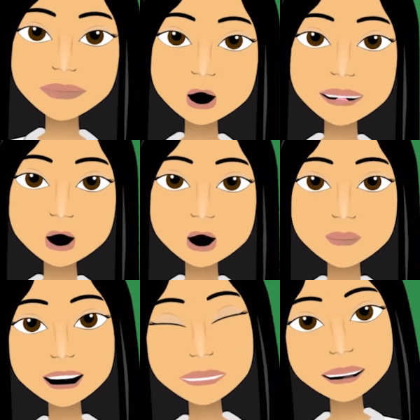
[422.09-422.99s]
to help you
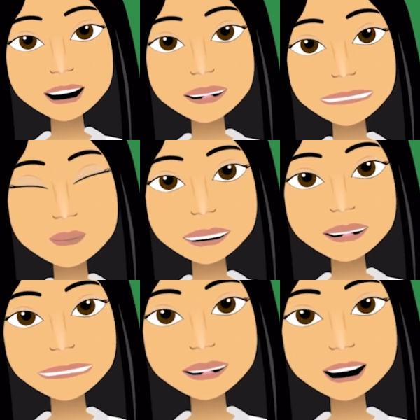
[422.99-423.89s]
master English
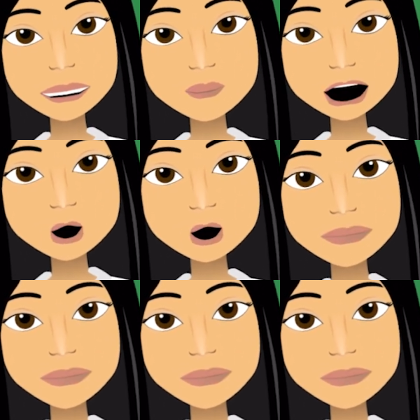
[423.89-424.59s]
spelling like a pro.